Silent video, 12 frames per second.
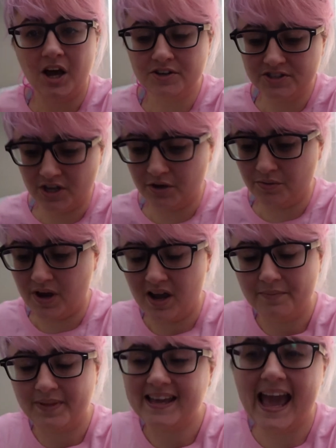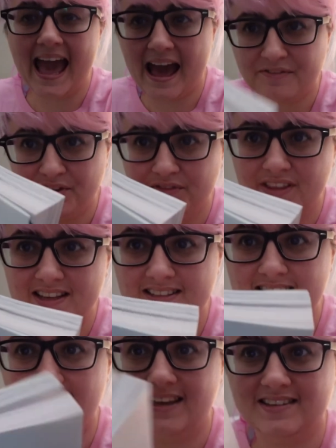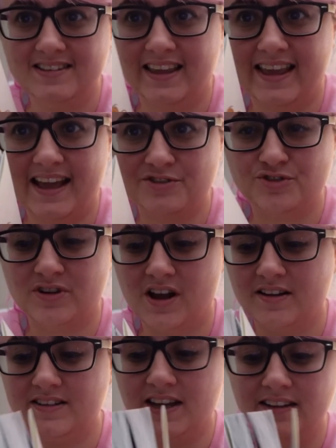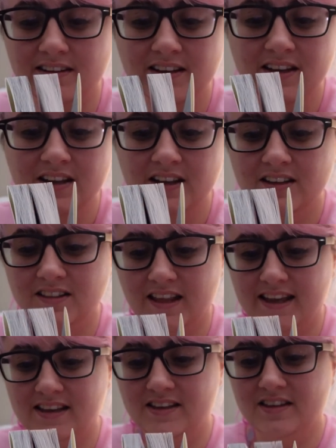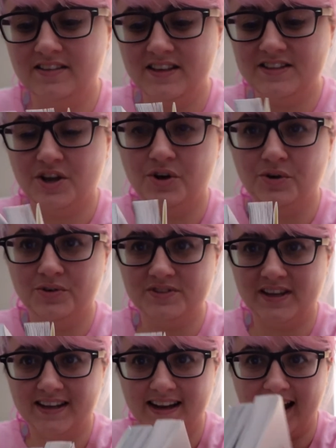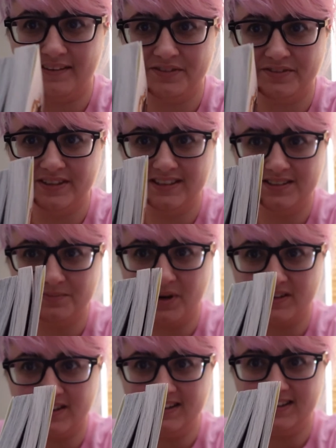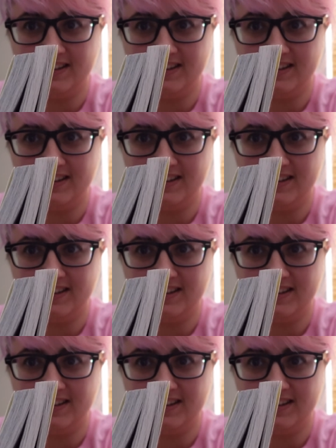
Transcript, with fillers: Also, um, like half of this is like extra content. Like this whole second half of this manga